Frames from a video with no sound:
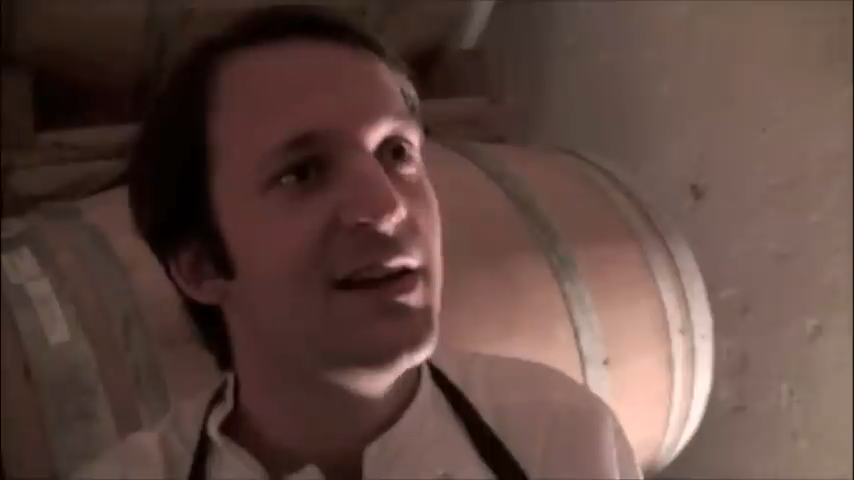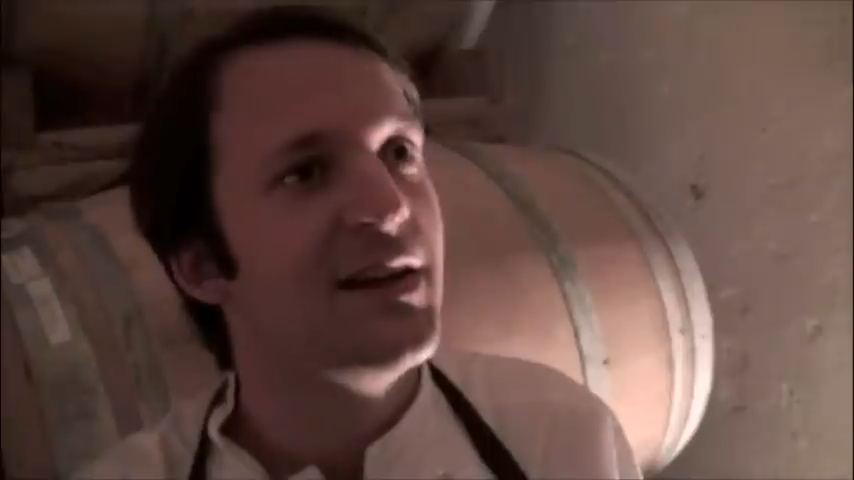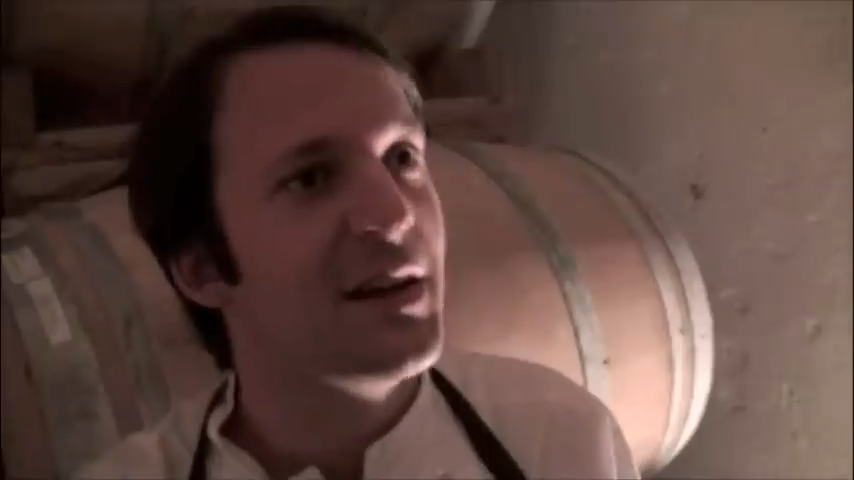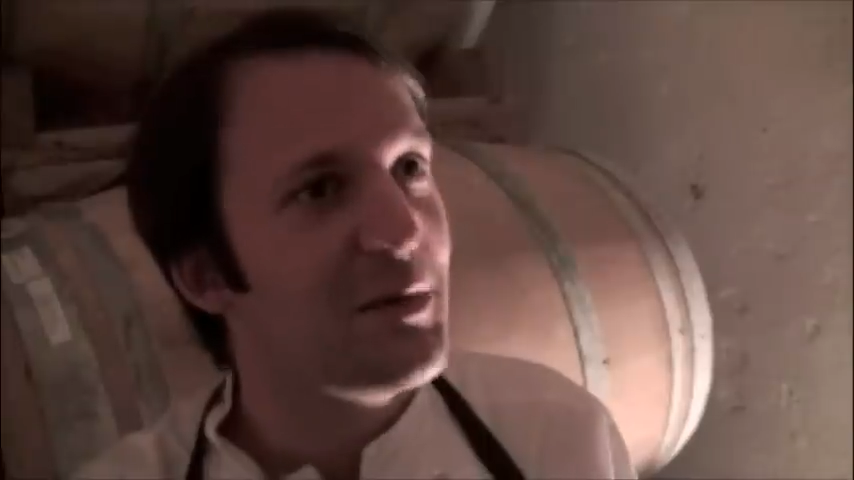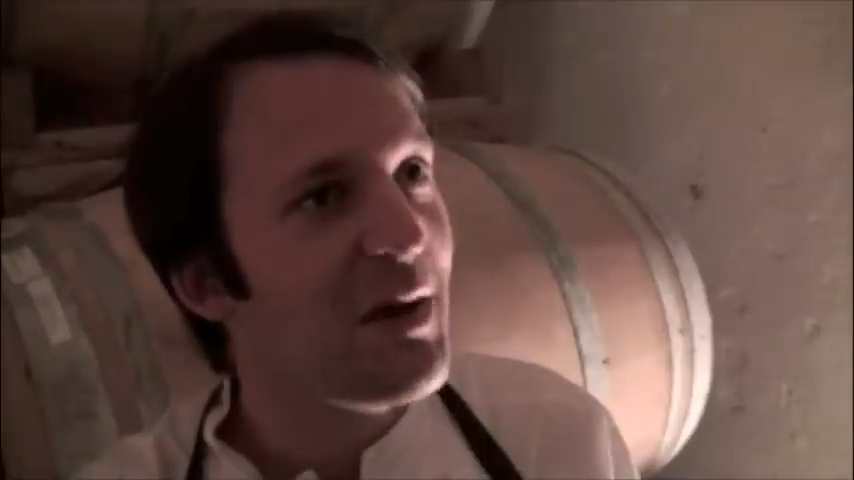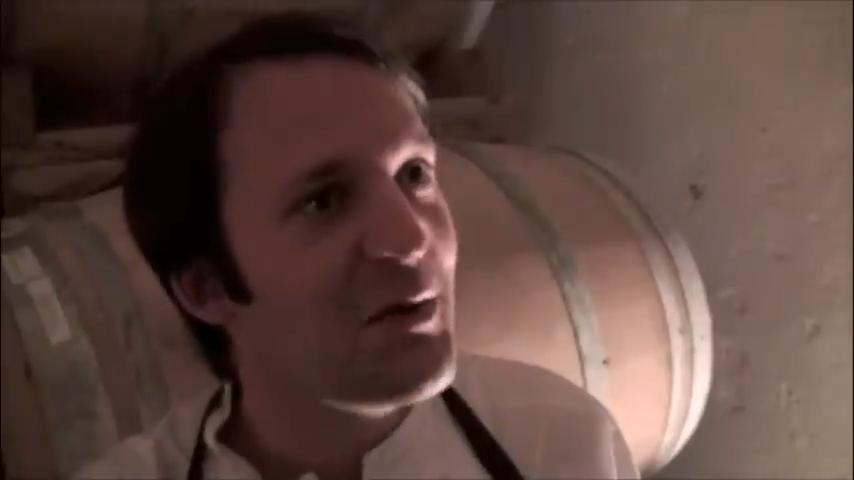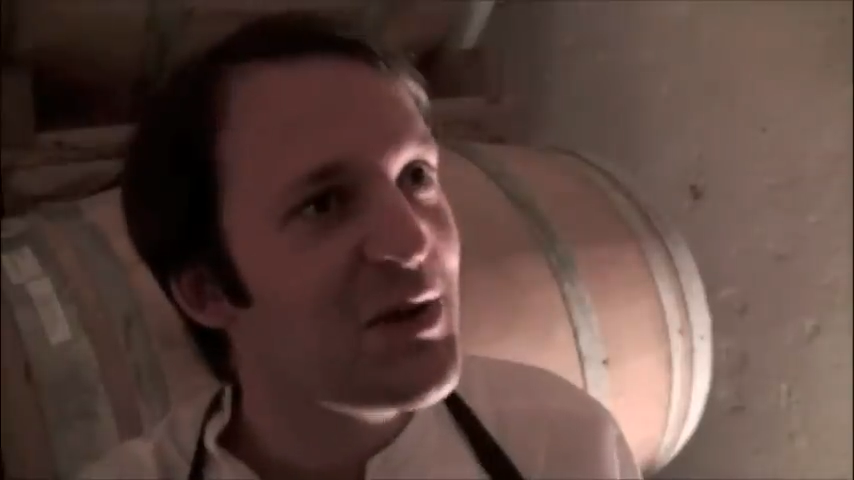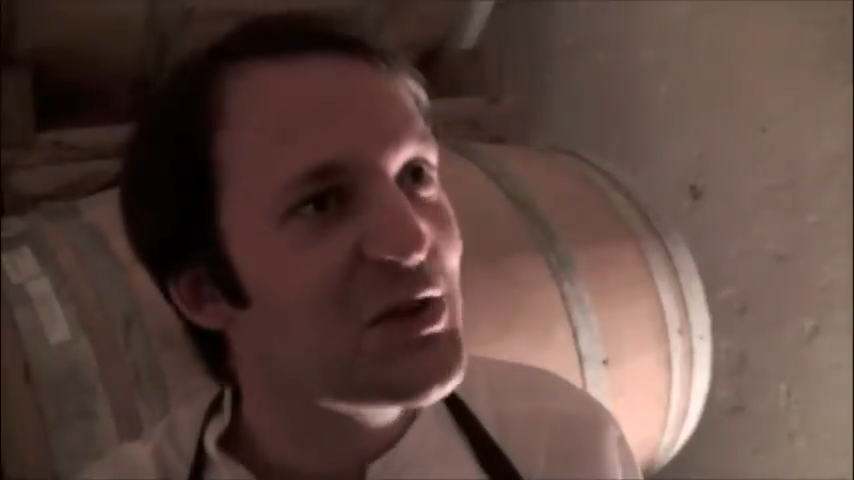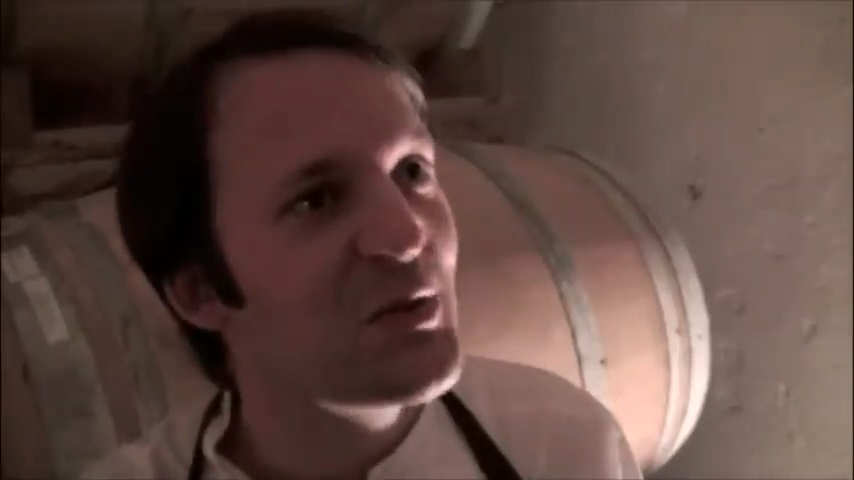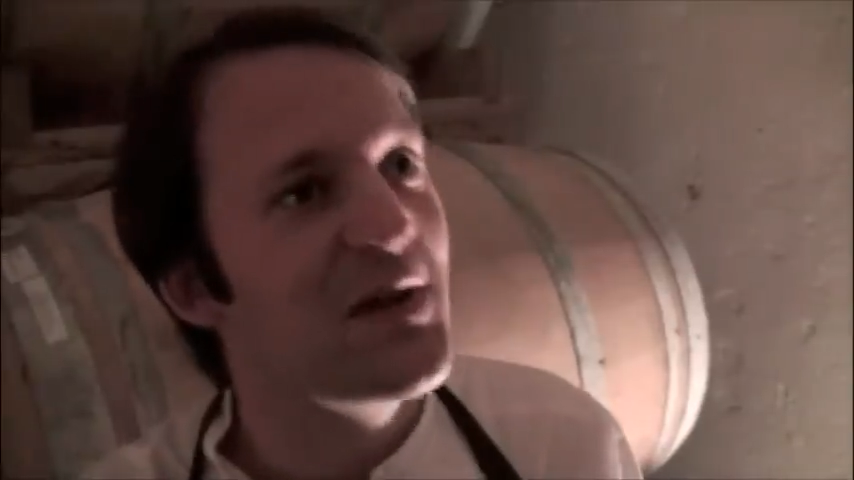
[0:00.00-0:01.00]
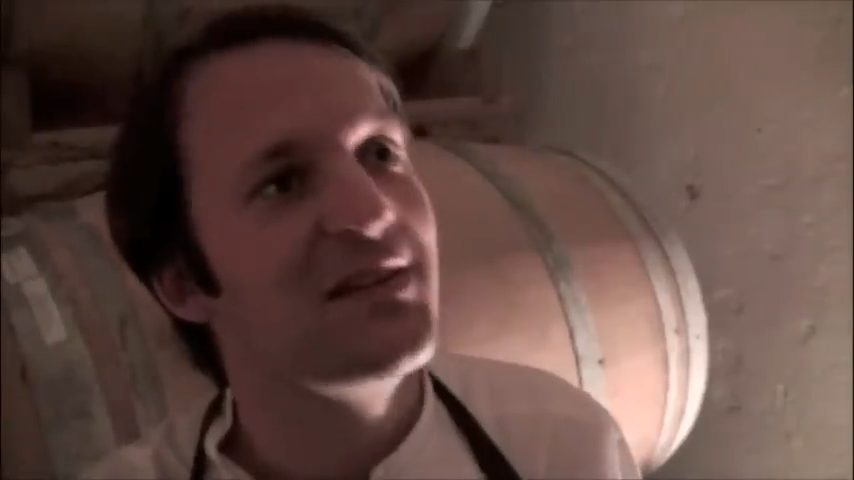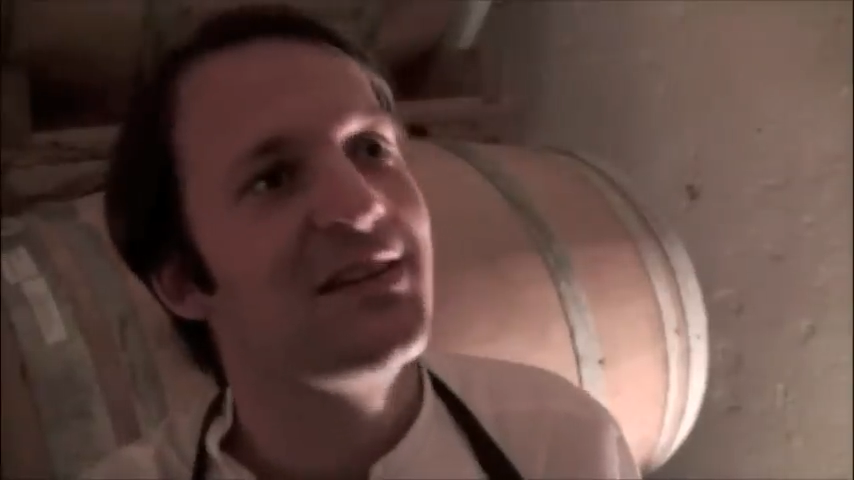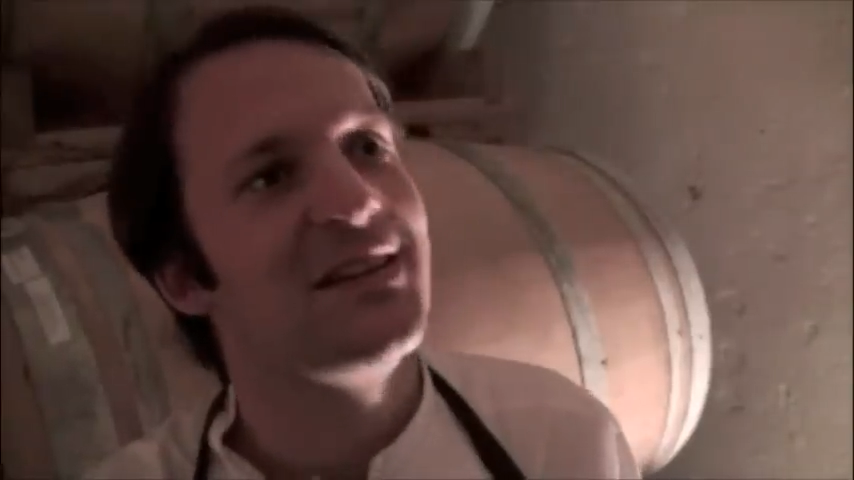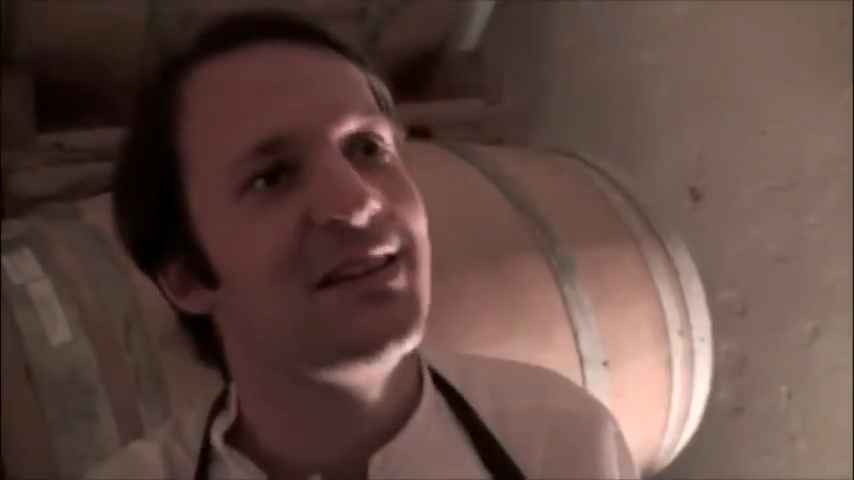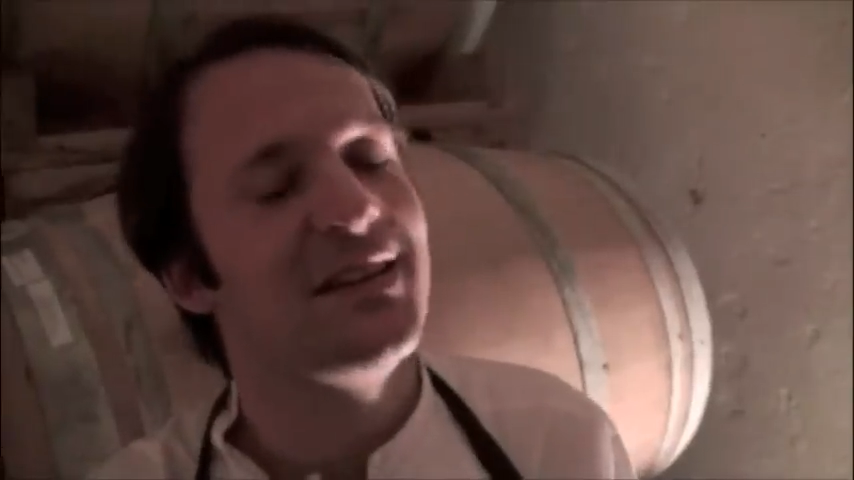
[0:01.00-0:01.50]
in my restaurant
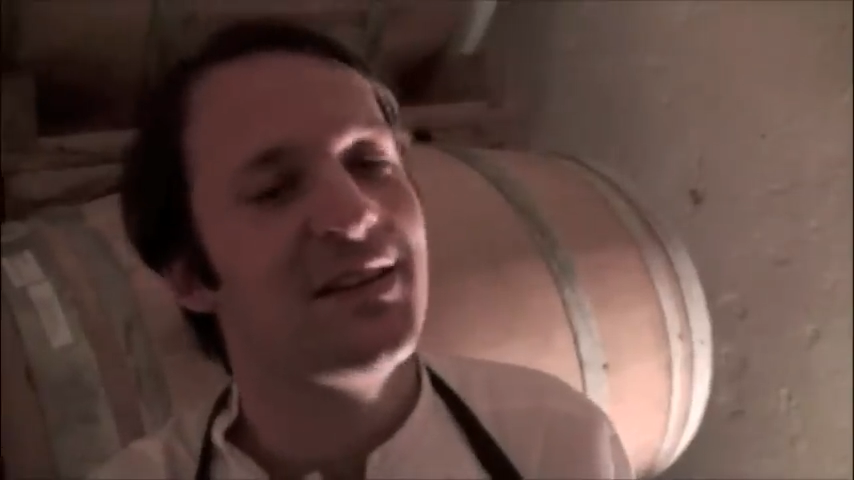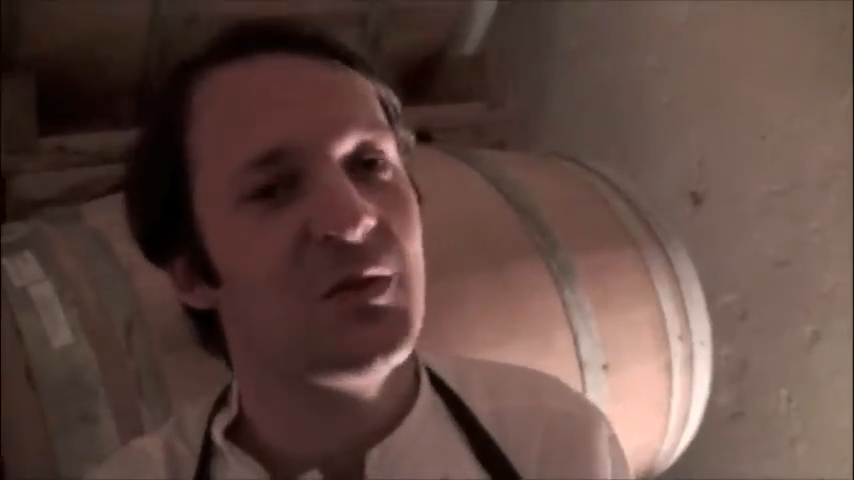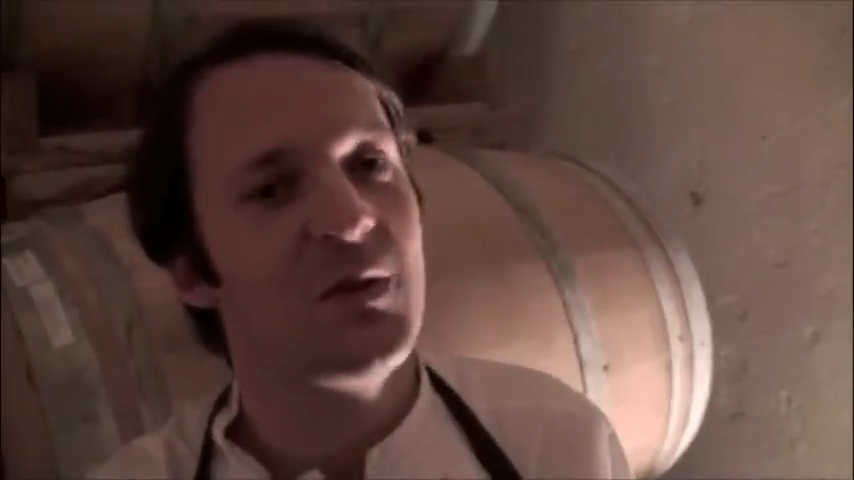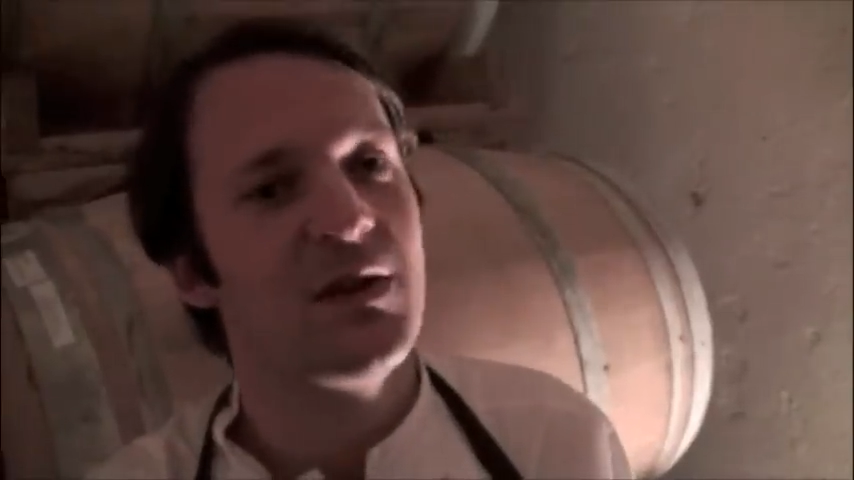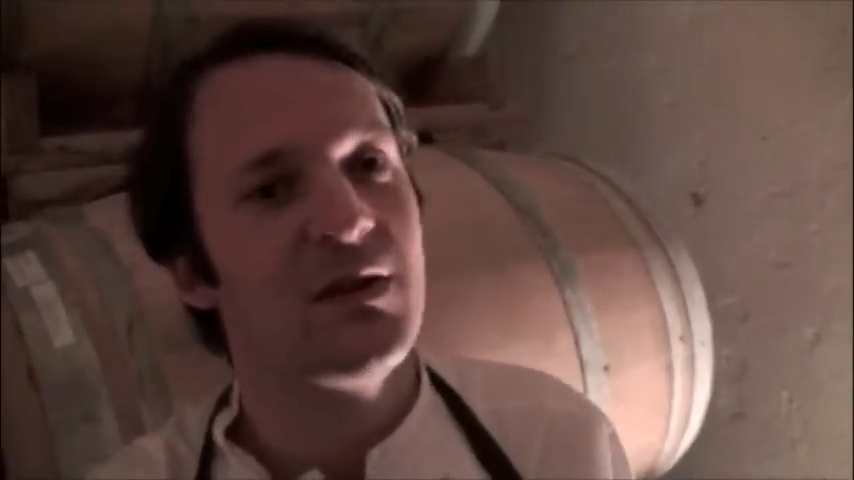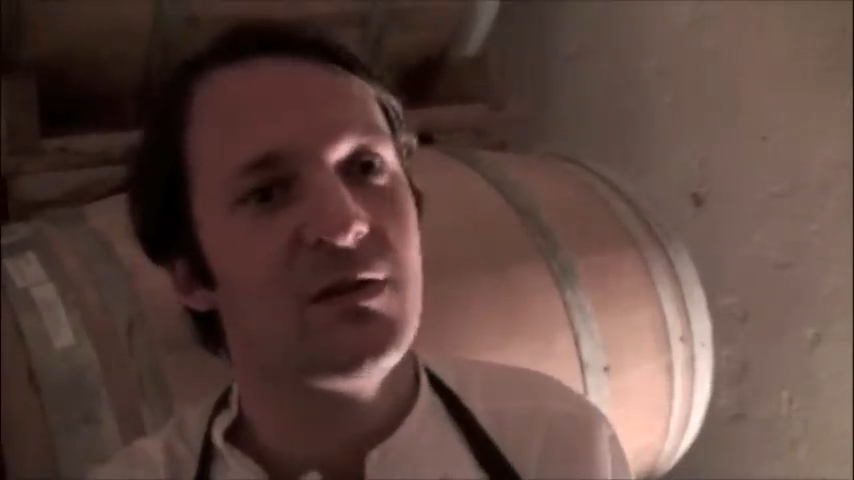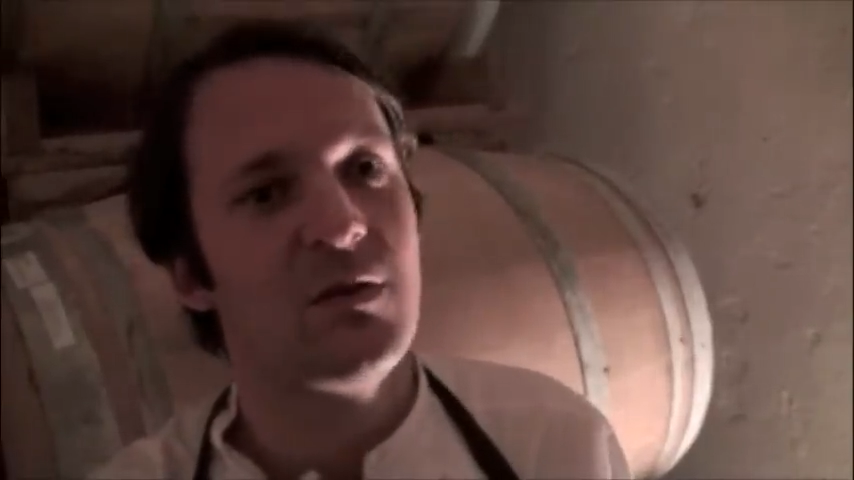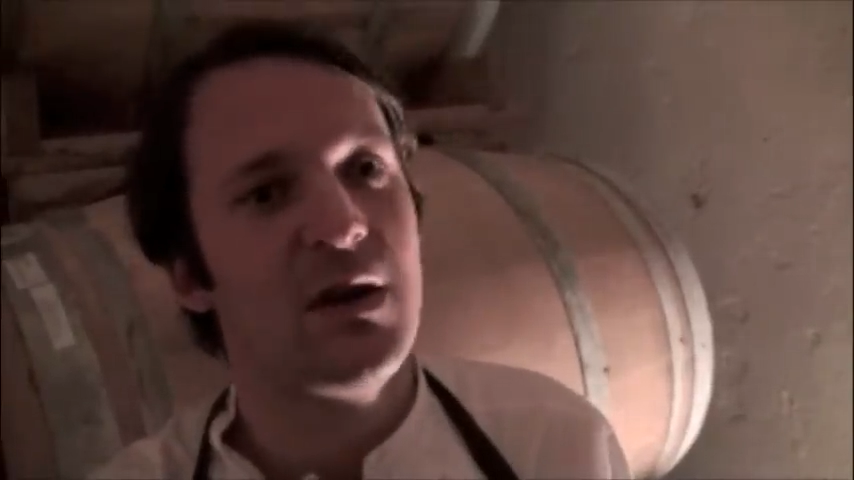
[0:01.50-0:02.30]
where